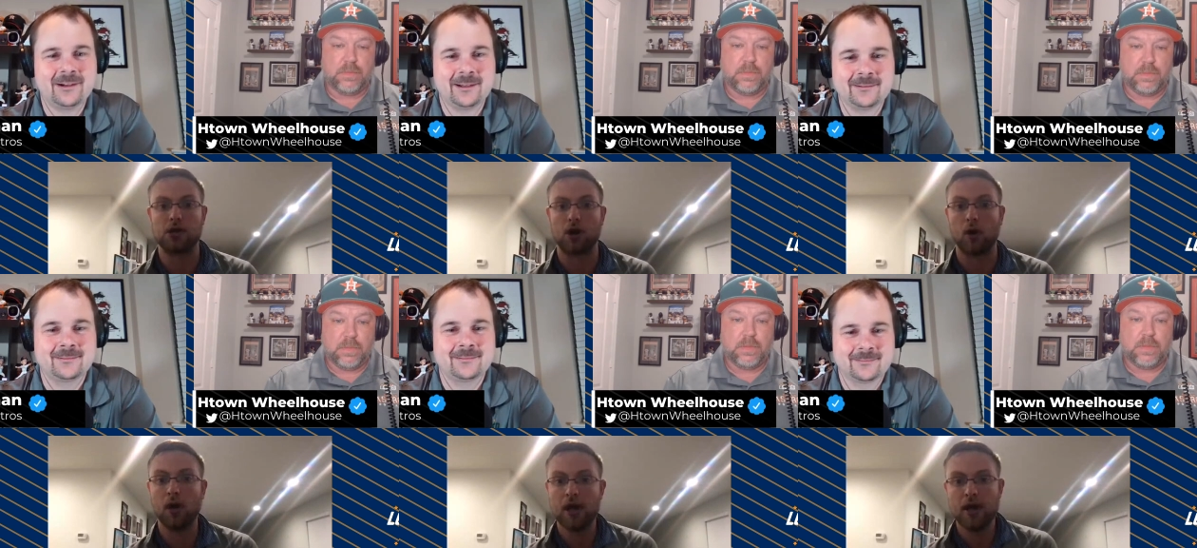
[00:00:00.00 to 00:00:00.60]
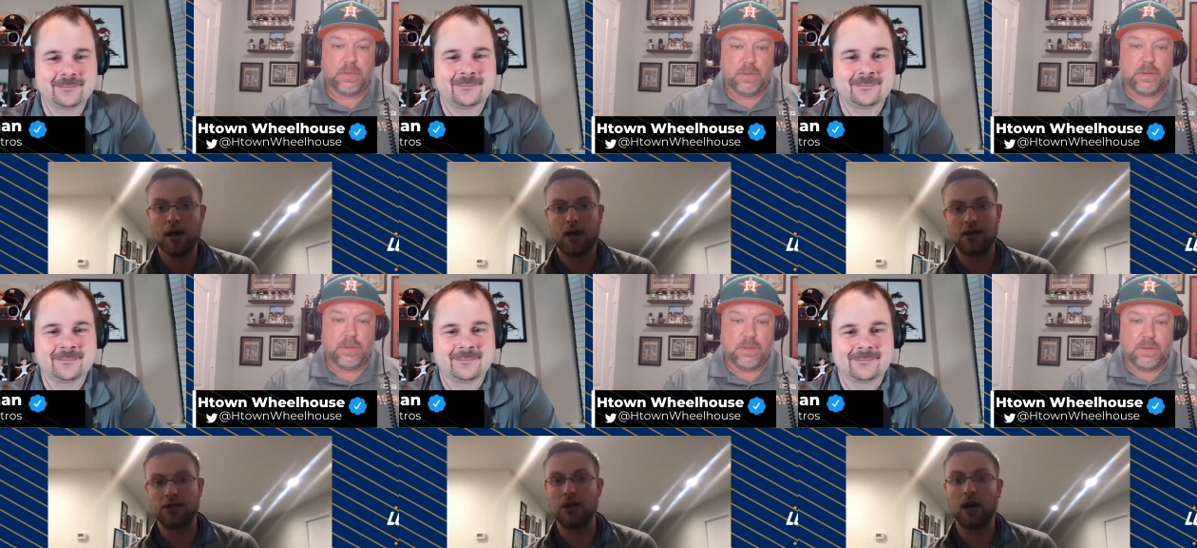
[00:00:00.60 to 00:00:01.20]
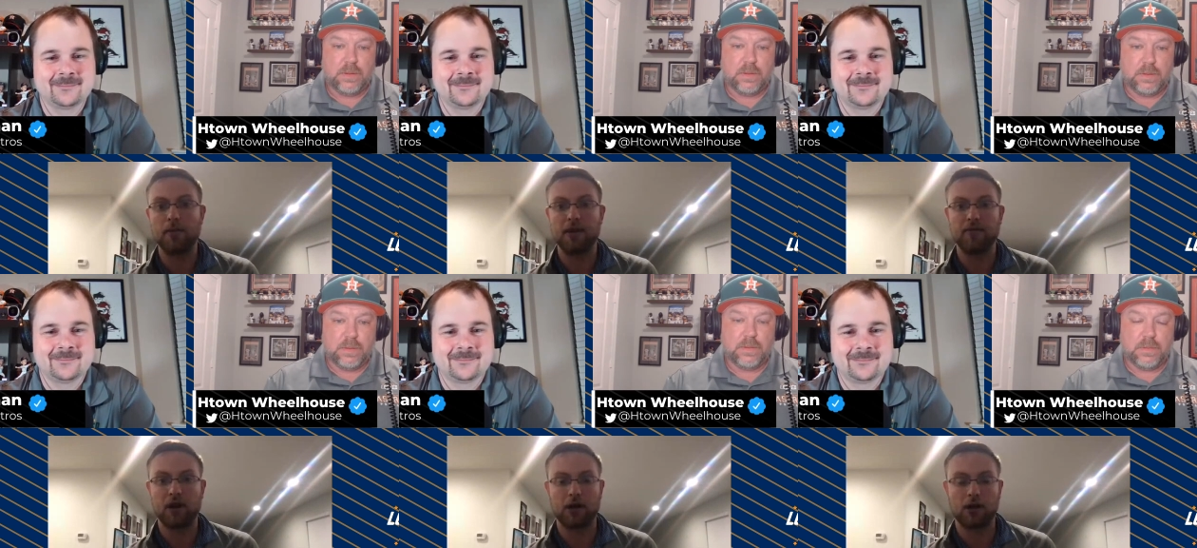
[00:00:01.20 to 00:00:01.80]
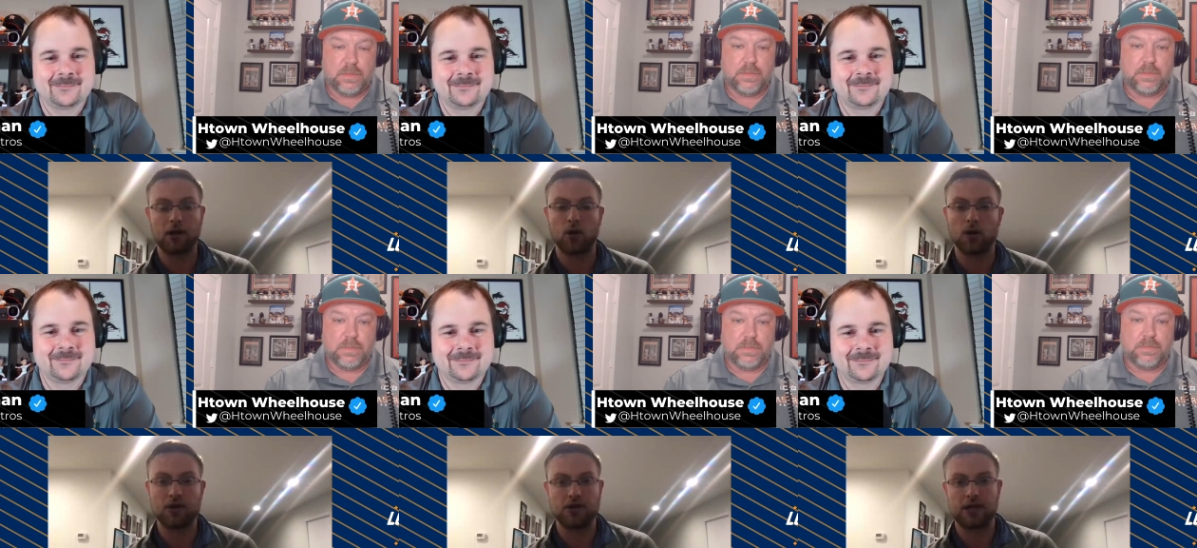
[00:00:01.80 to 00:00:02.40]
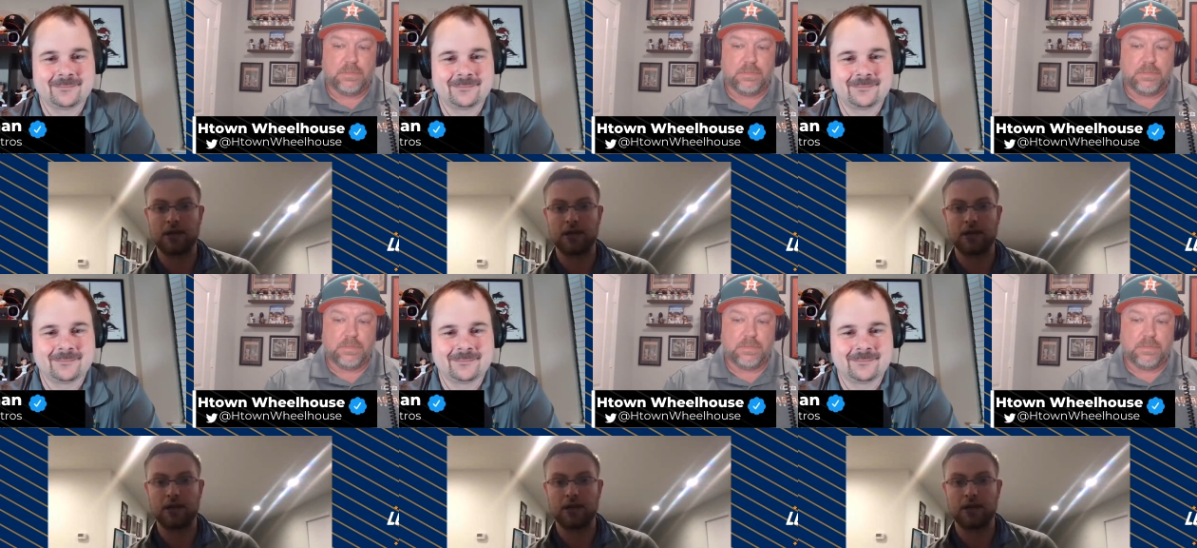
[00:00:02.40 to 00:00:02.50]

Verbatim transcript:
Speaker 1: So right. it's uh, been very cool to see